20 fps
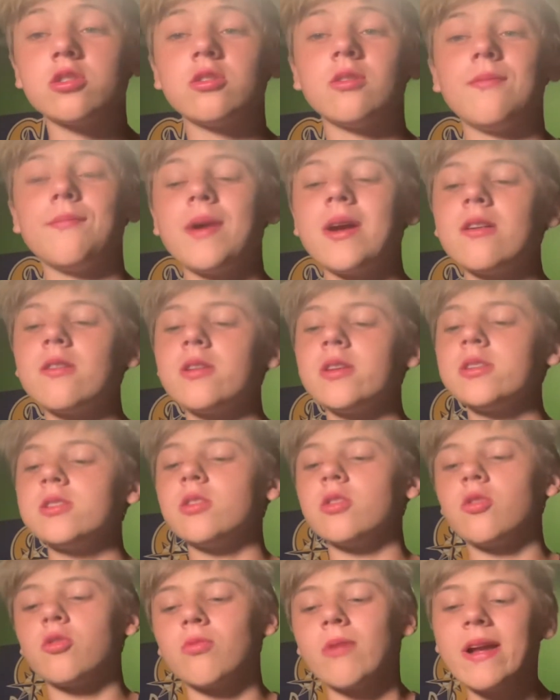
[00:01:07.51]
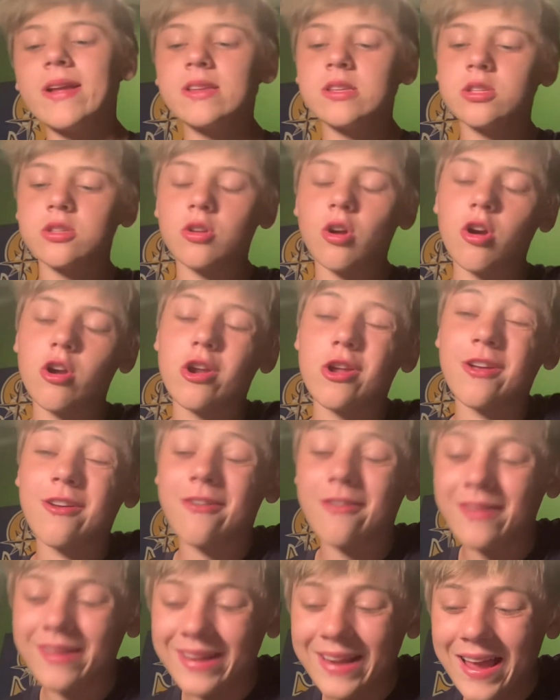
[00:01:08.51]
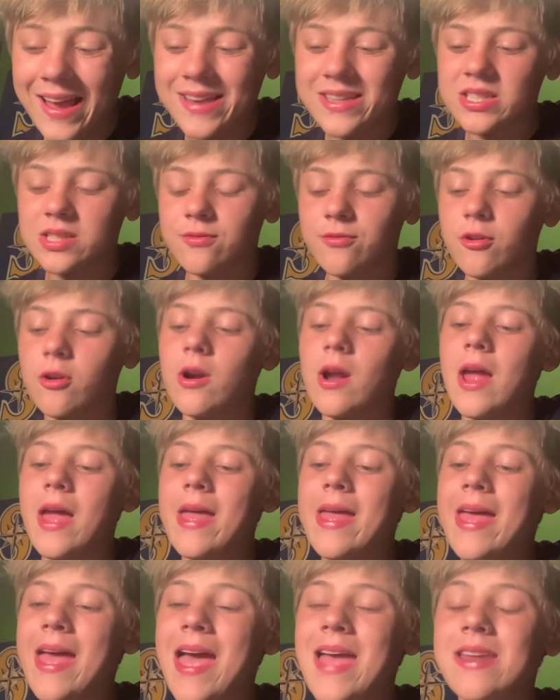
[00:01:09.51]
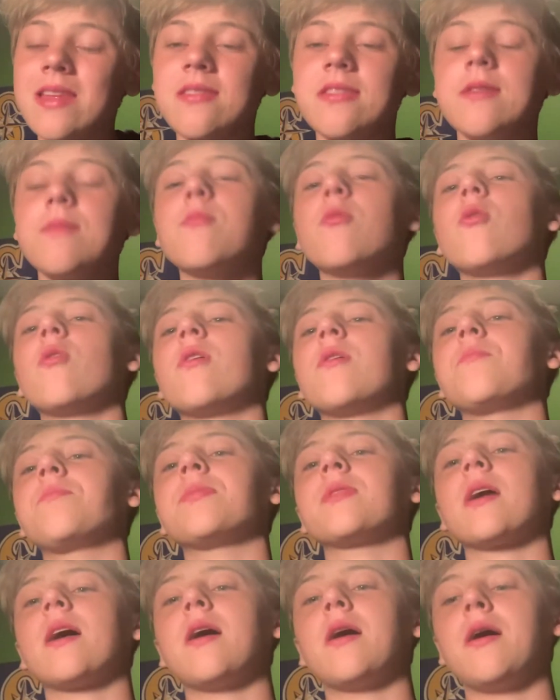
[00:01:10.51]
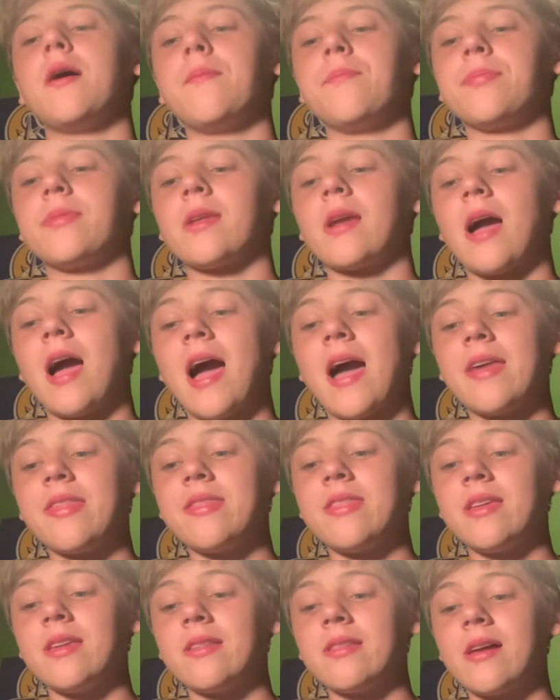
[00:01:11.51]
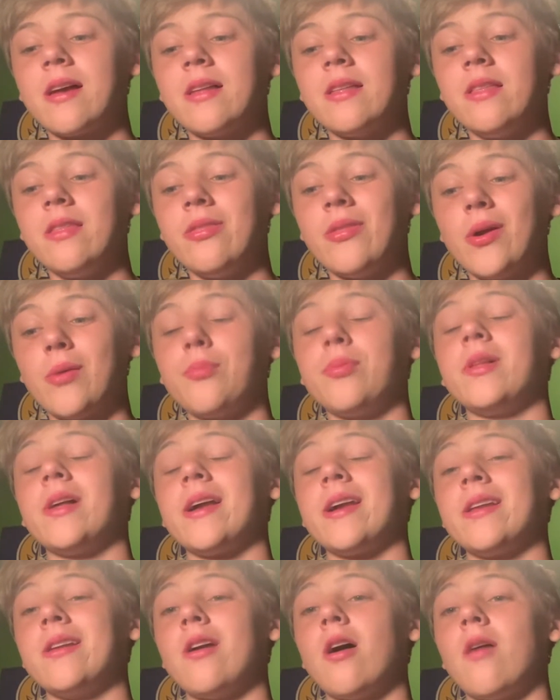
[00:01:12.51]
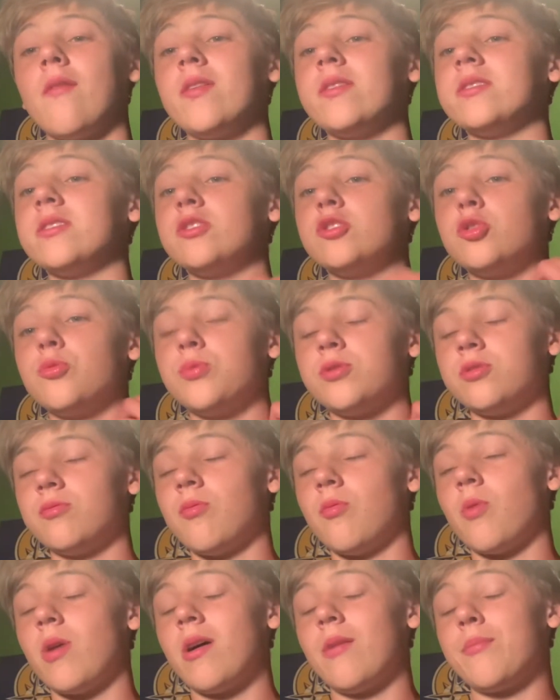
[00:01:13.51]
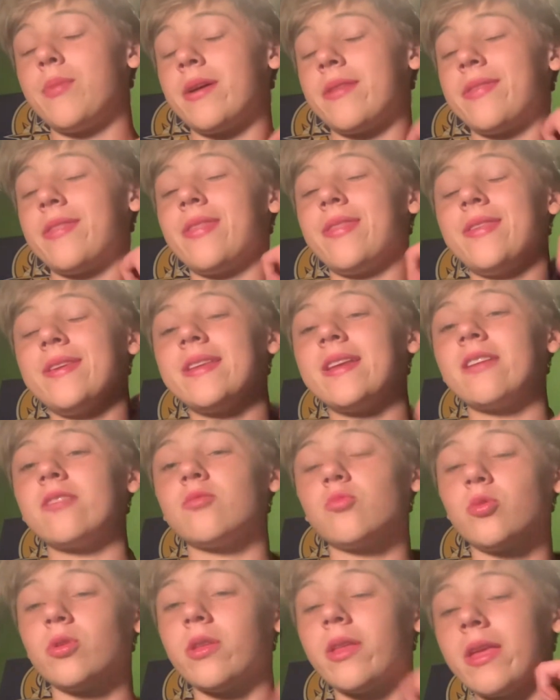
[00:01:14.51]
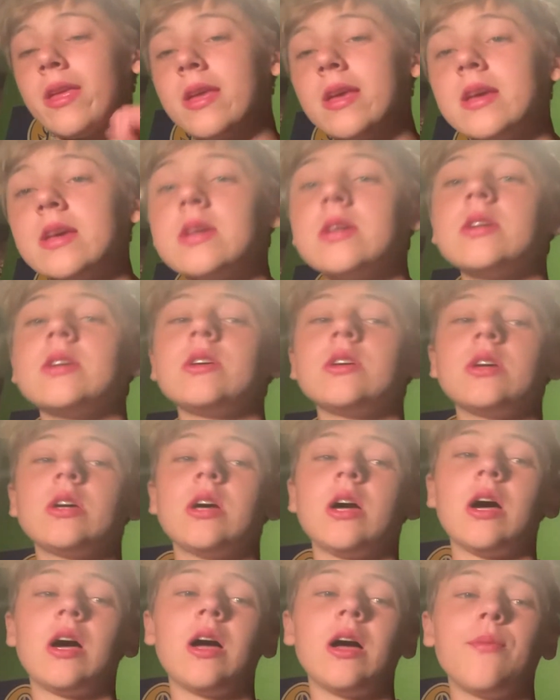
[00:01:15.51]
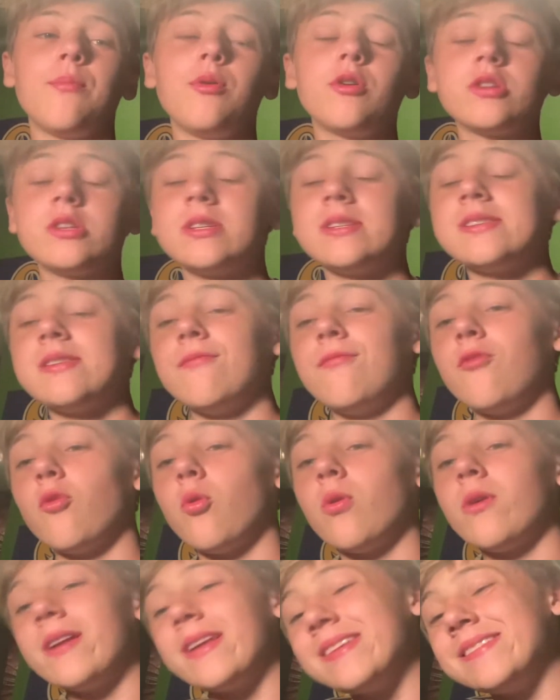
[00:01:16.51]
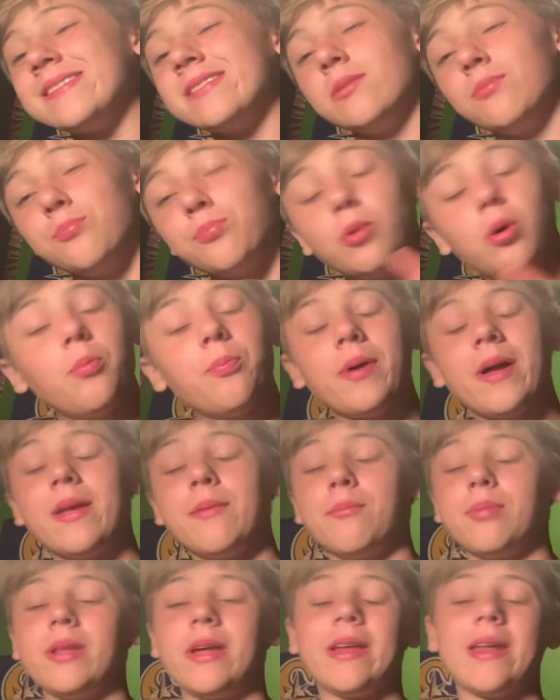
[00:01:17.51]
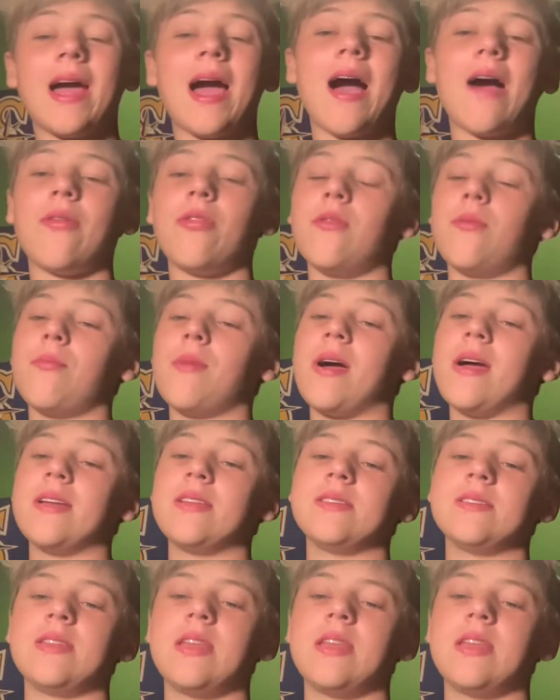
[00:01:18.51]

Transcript: So the Mariners, great start. Couldn't ask for anything more. Um, I think that they're playing obviously super, super well, but the thing that's really uh, pushing this team forward is the bullpen playing out of their minds.